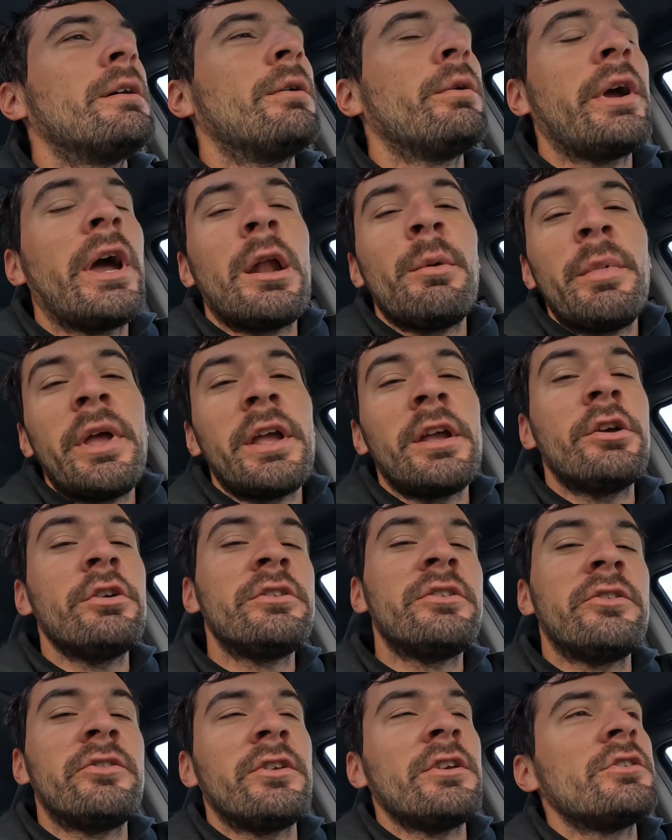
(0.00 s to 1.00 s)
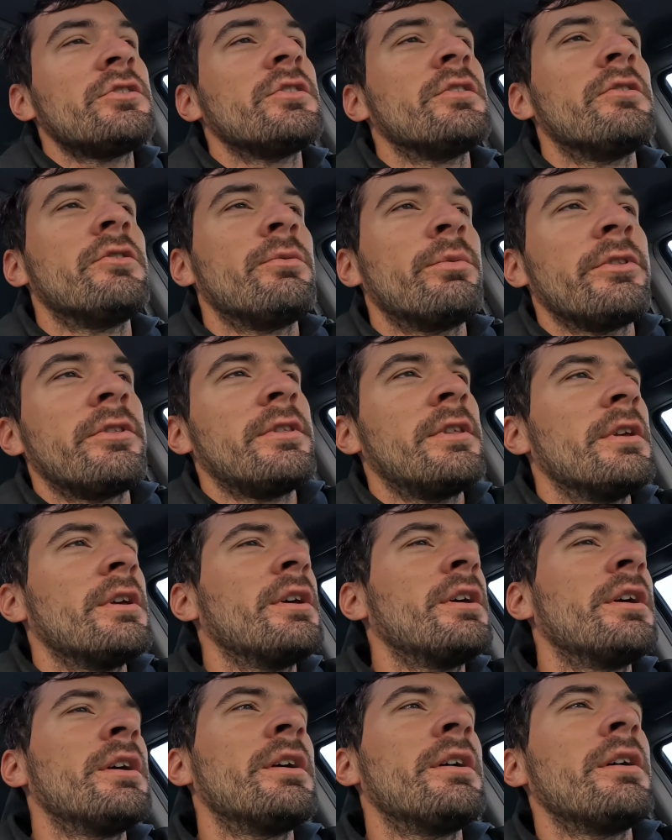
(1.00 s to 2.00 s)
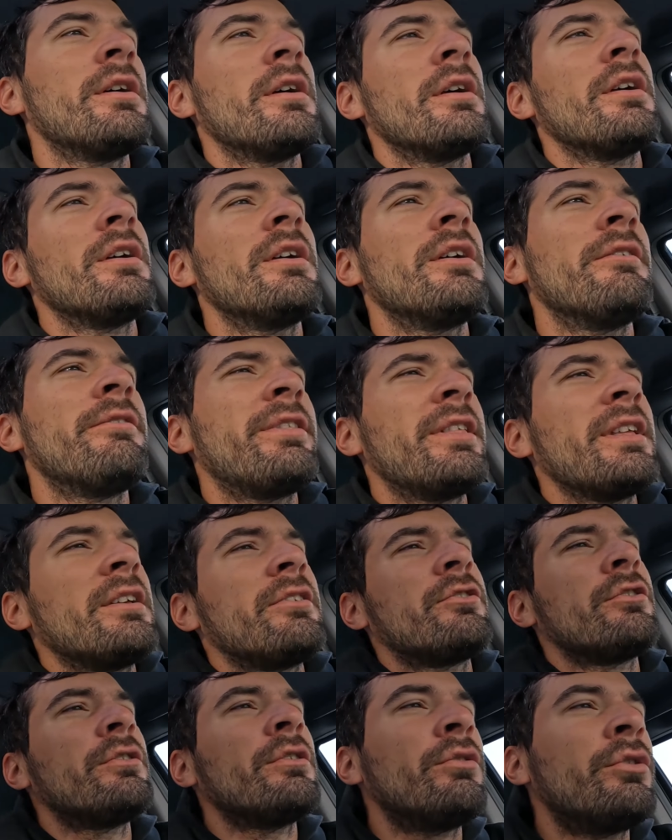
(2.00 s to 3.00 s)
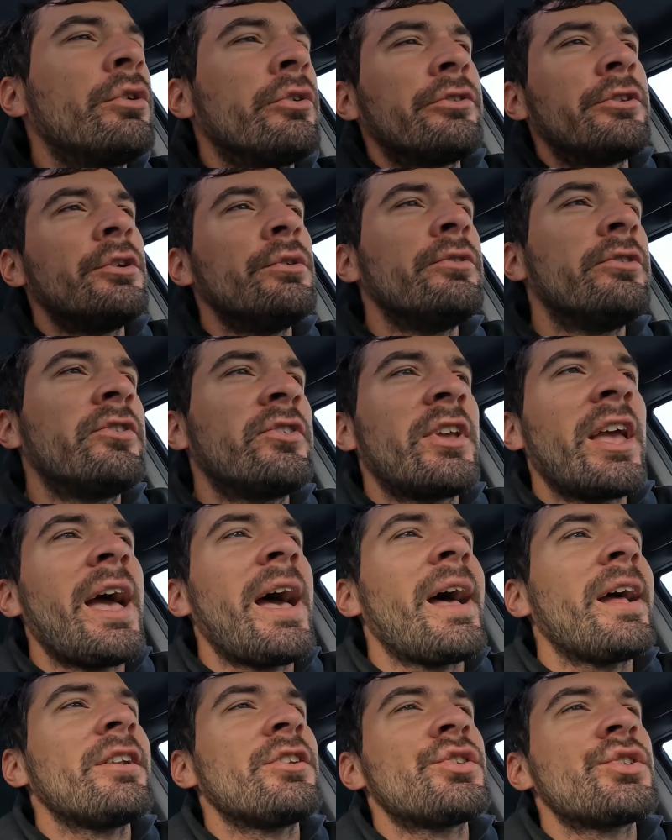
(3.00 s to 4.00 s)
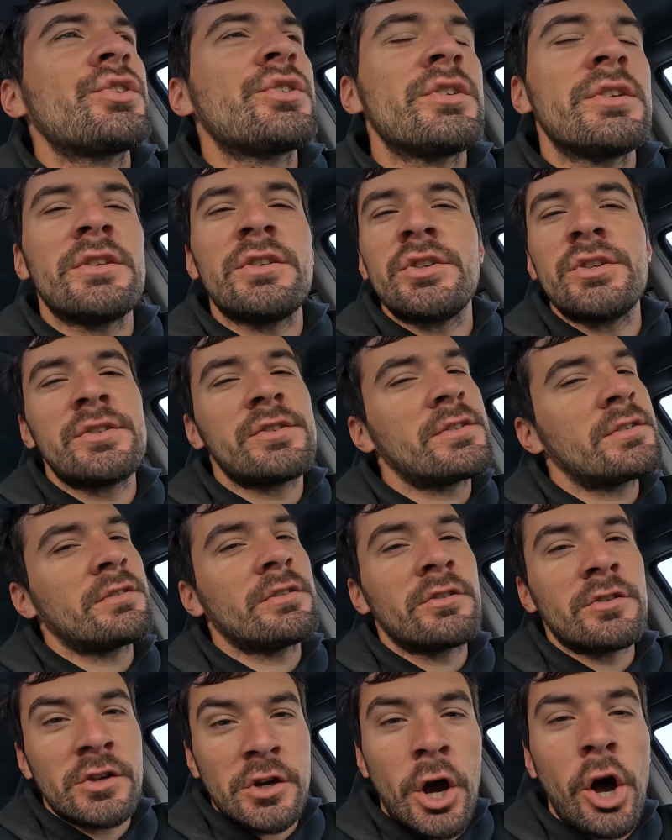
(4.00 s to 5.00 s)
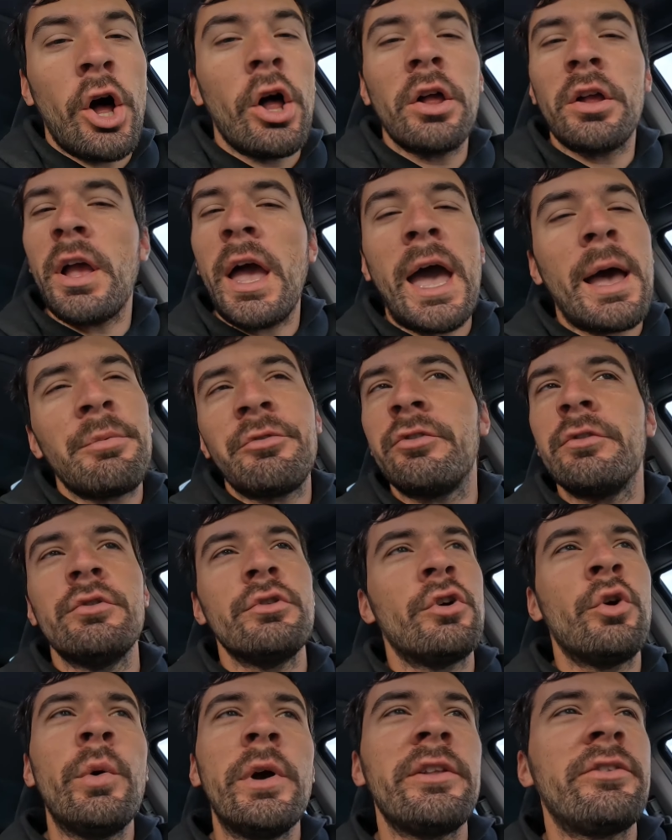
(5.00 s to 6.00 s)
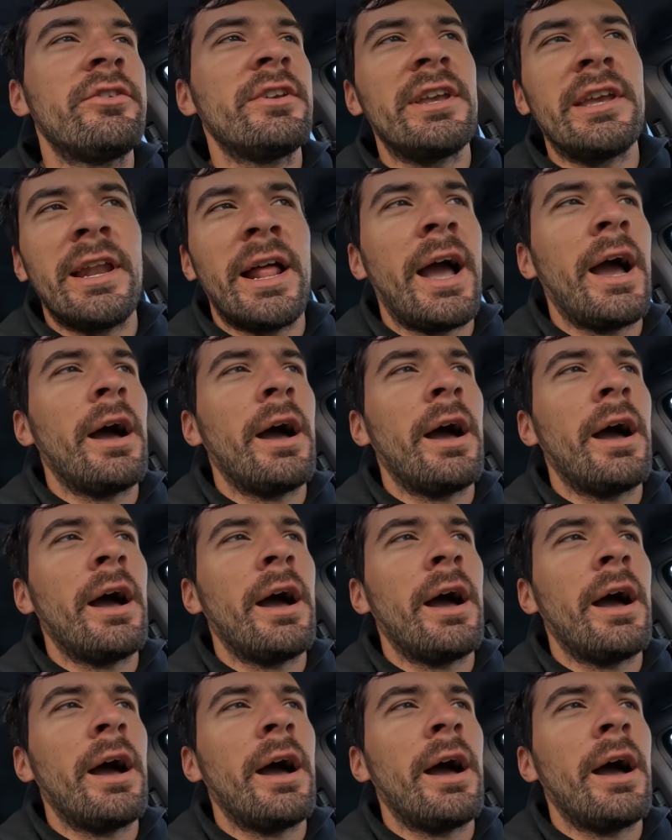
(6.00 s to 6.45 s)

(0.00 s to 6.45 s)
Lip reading: We got to make good decisions with if things are a little too sketch to just call it absolute quits and get